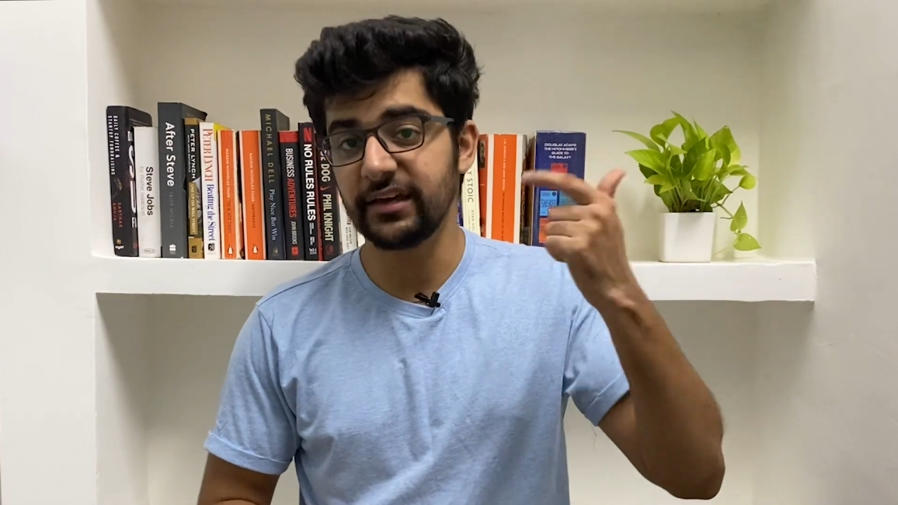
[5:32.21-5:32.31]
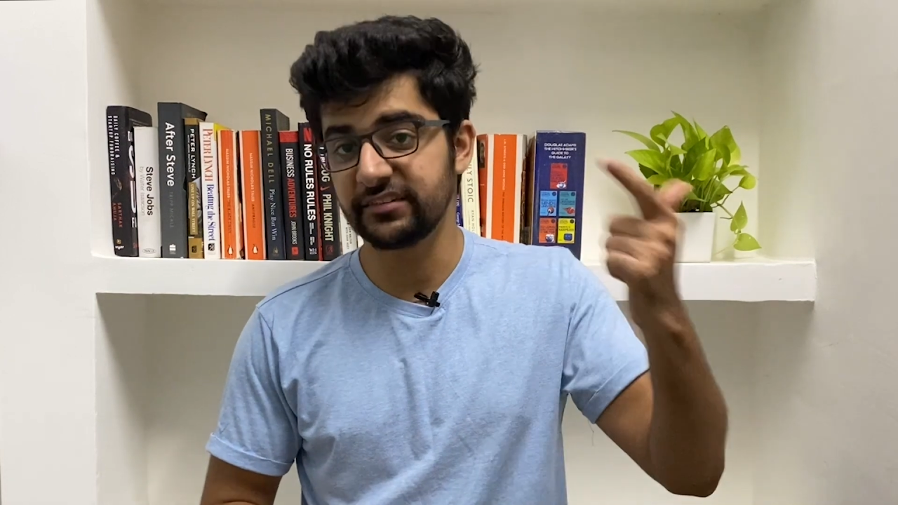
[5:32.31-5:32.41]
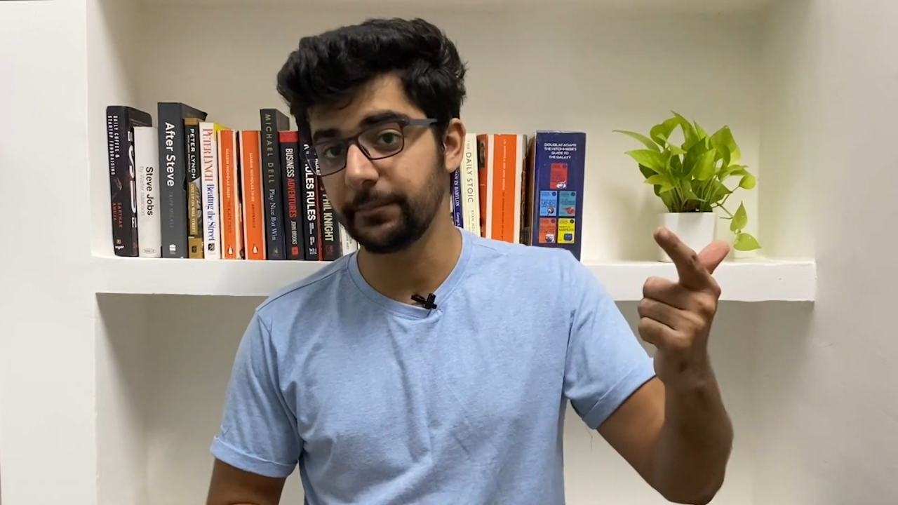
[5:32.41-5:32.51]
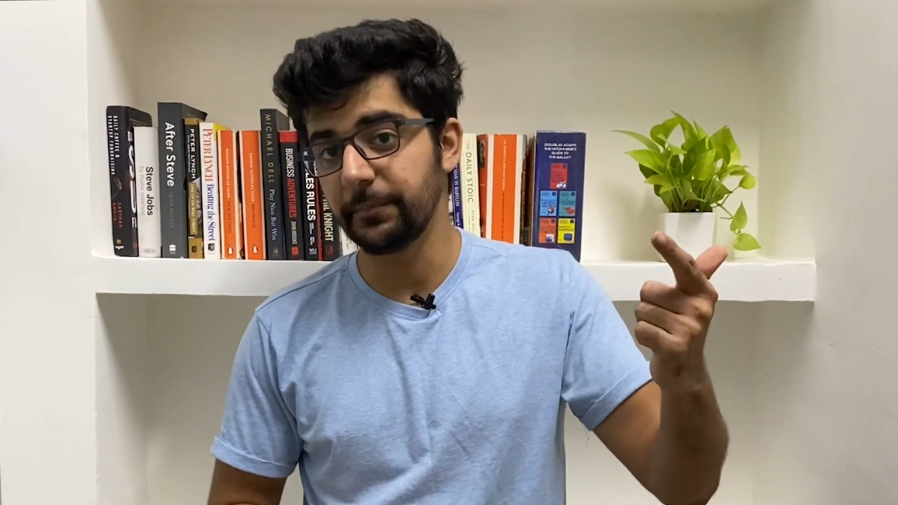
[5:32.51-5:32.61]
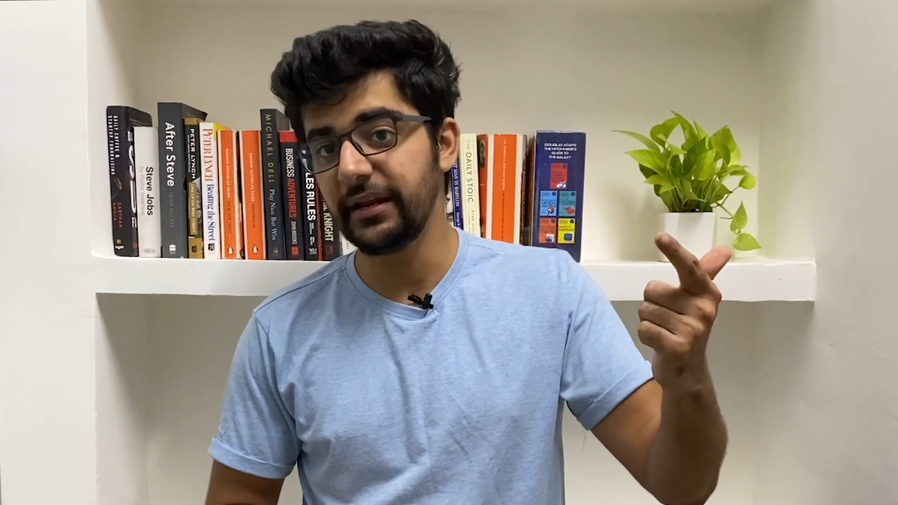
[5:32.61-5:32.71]

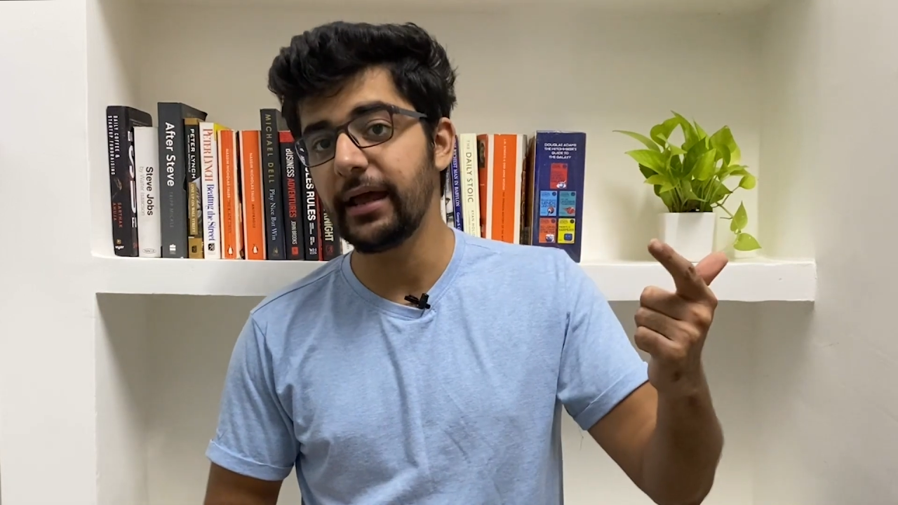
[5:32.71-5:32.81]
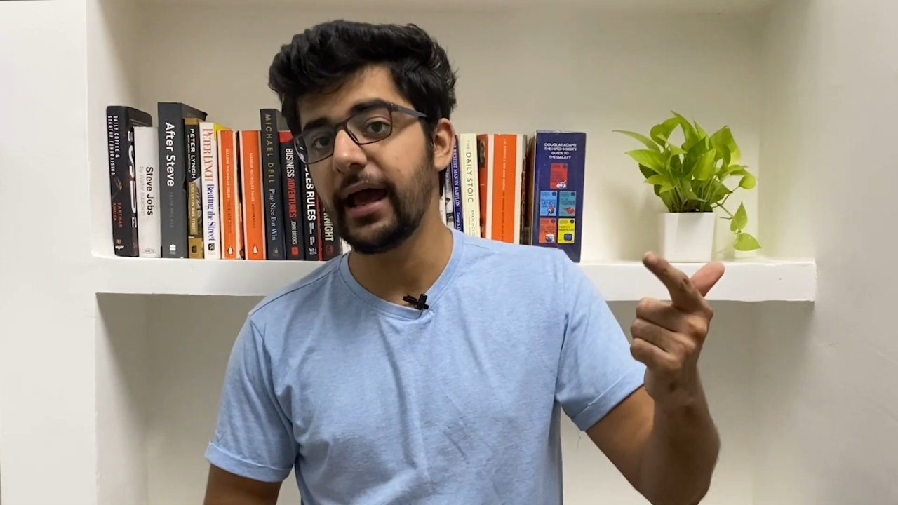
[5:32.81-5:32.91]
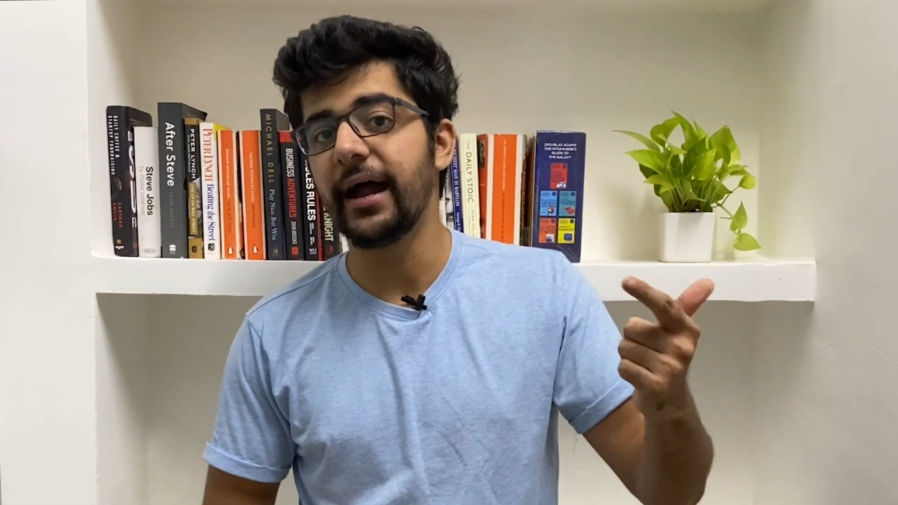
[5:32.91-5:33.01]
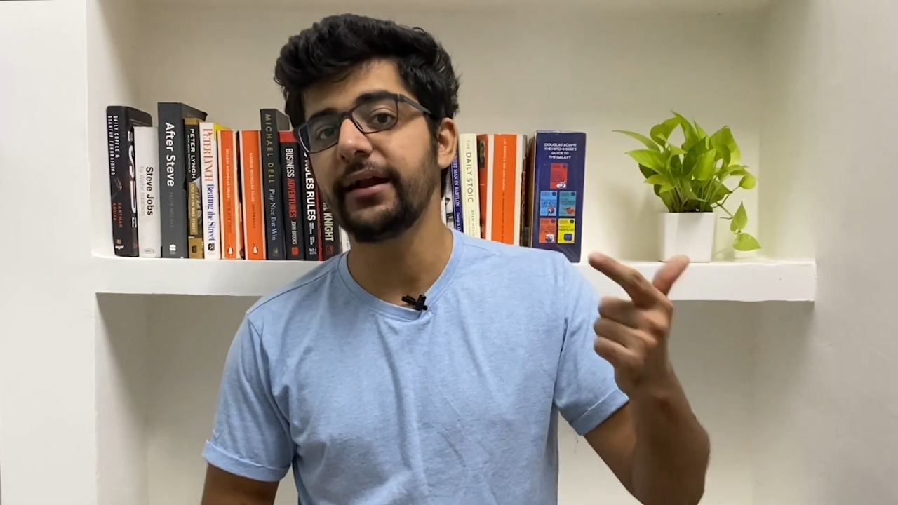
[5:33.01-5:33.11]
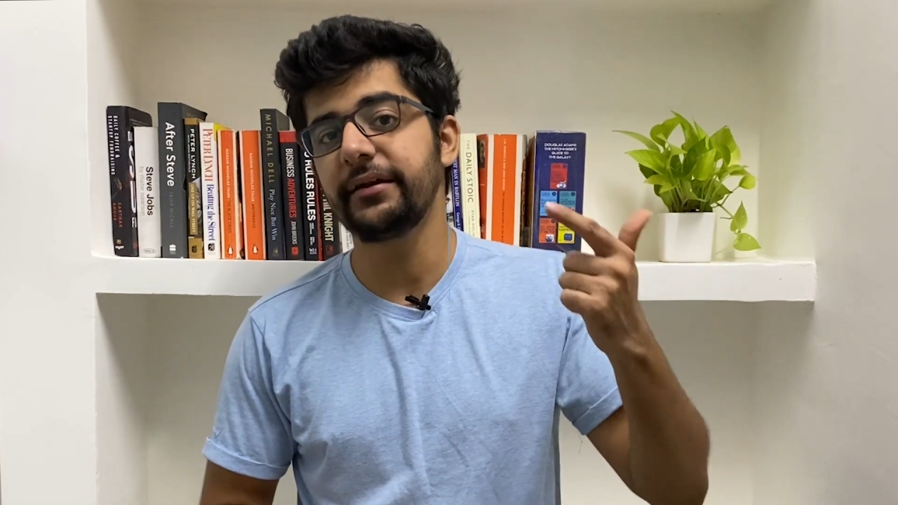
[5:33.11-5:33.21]
assembly,
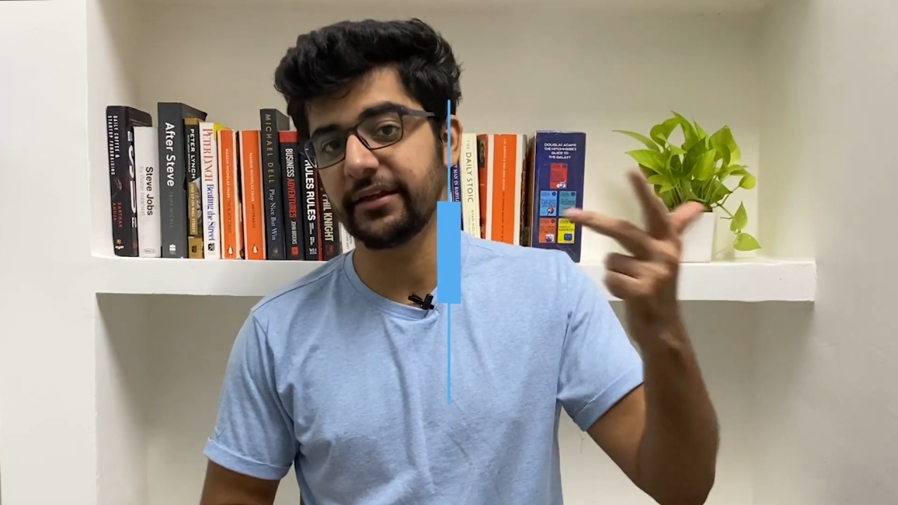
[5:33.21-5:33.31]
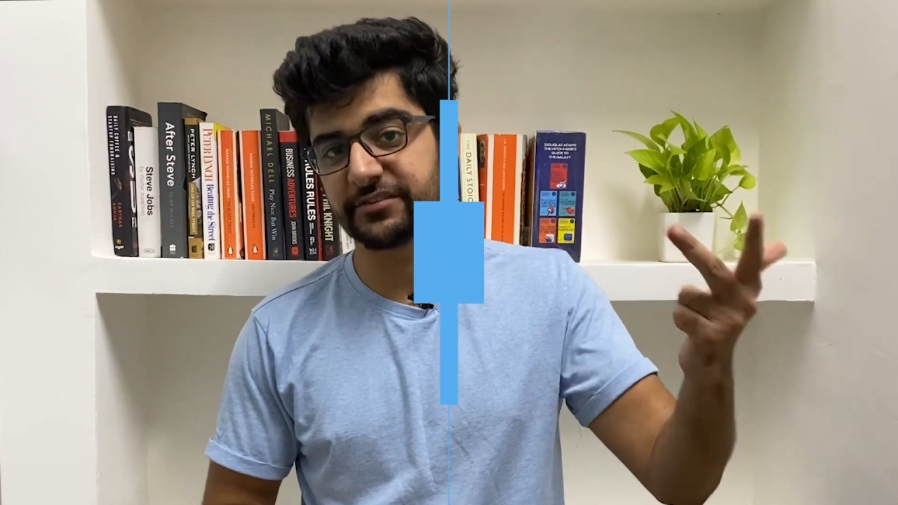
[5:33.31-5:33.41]
and